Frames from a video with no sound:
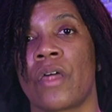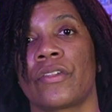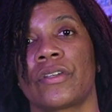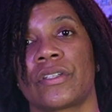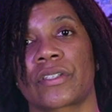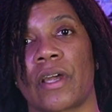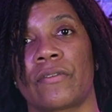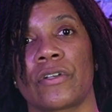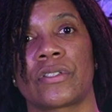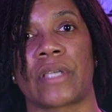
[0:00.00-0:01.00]
The
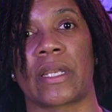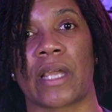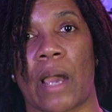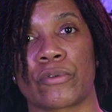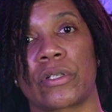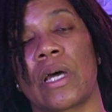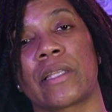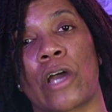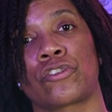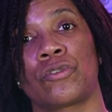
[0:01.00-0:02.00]
Discover setting option
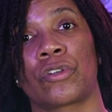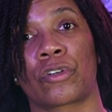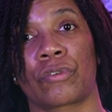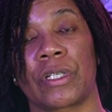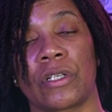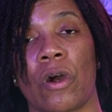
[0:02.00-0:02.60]
allows you to agree